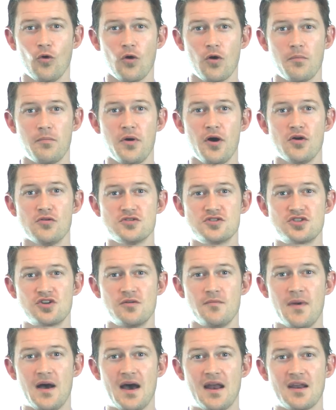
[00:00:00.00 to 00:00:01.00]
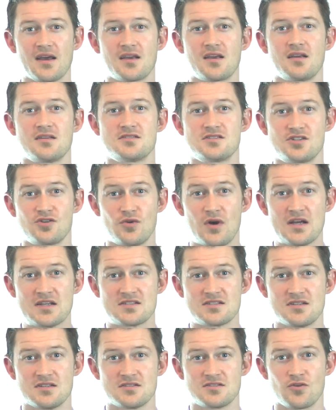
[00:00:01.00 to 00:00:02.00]
or post-traumatic
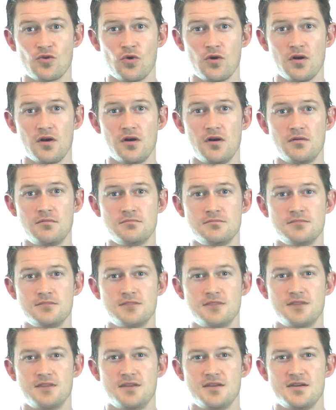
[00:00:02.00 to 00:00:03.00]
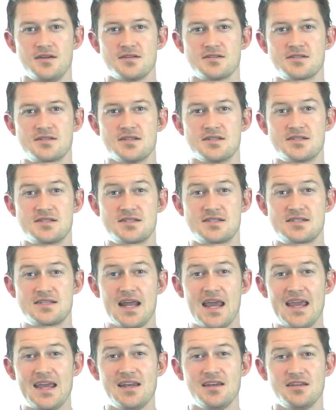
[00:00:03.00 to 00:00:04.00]
stress disorder.
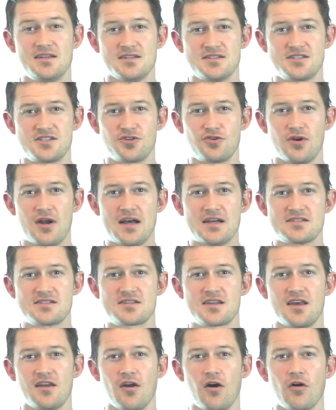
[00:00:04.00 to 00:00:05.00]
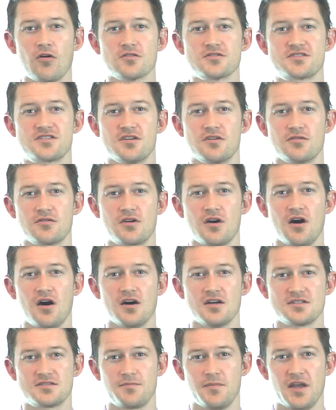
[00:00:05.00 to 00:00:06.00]
Sustained distress can also
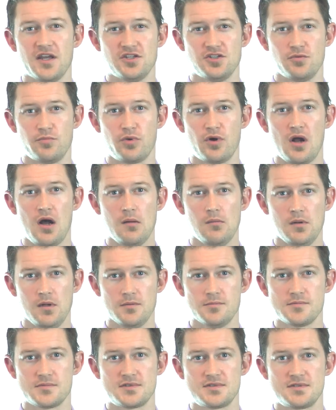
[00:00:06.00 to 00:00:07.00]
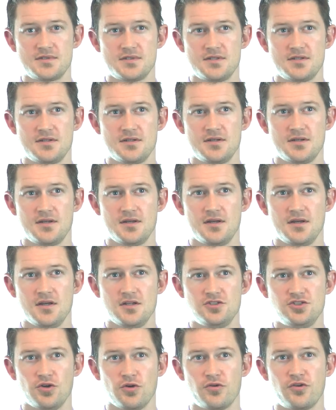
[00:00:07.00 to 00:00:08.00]
cause major problems.
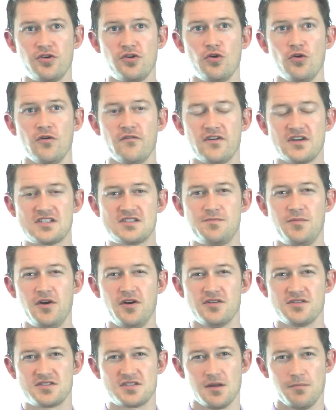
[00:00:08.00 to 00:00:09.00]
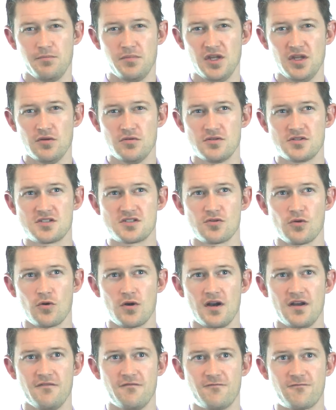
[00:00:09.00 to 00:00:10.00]
Children who have experienced abuse
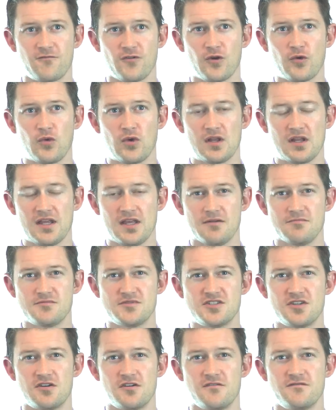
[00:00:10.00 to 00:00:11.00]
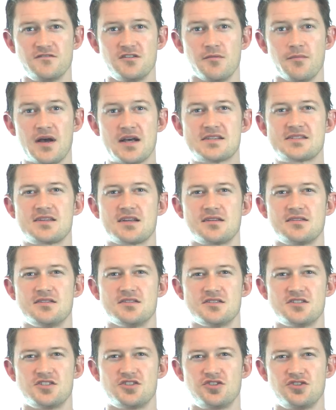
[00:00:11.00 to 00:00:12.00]
or have frequently observed domestic
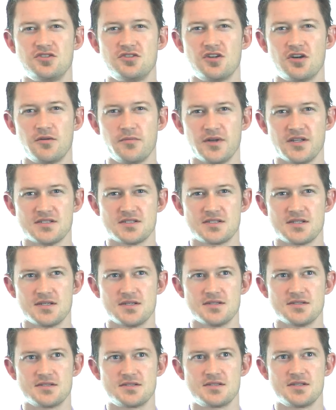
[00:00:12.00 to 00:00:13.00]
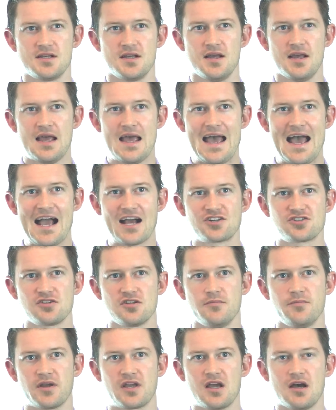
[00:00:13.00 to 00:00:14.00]
disturbances
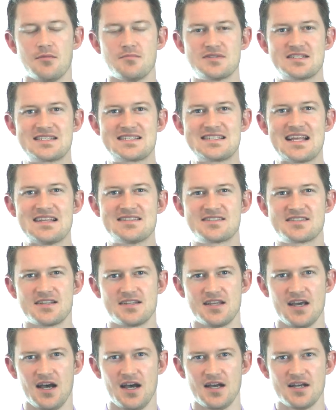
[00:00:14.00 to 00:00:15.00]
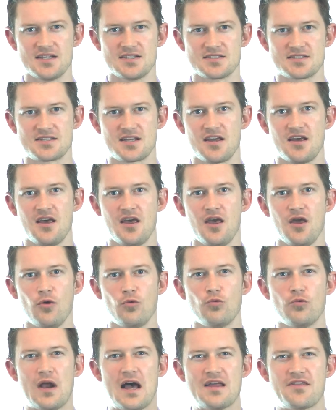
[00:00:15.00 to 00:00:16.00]
actually become sensitized
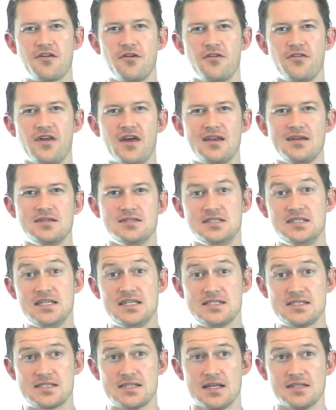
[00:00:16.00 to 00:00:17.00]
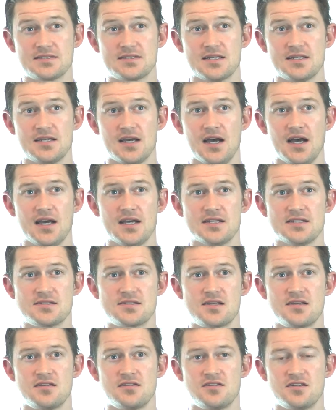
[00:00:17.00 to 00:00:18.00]
rather than
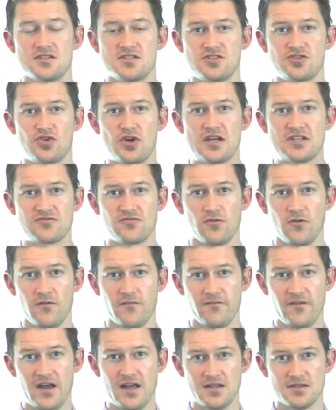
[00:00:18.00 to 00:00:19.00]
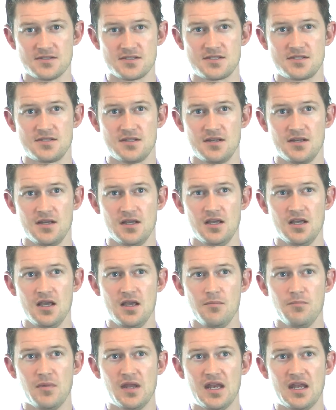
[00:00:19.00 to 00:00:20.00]
desensitized to stressful events,
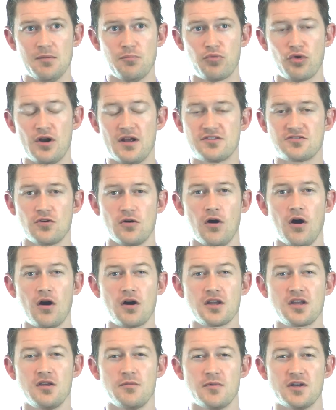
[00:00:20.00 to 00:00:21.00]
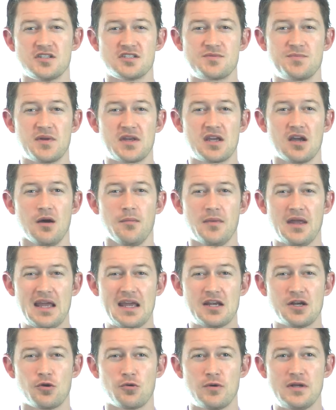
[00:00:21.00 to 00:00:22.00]
meaning parental arguments become
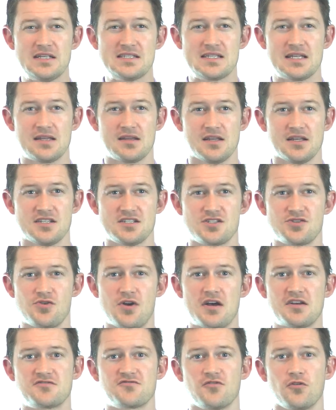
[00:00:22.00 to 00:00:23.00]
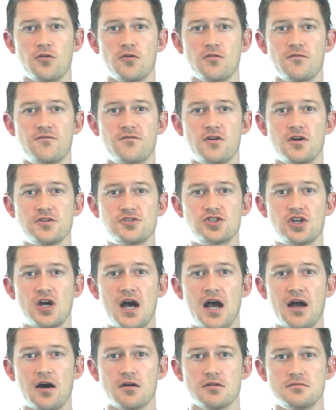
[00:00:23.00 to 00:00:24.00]
increasingly stressful for a
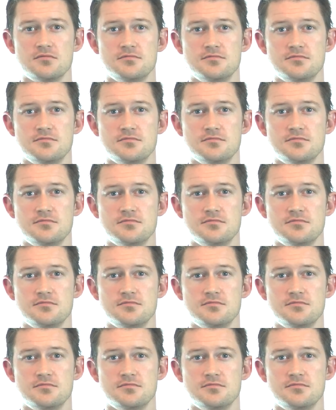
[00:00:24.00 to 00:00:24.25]
child.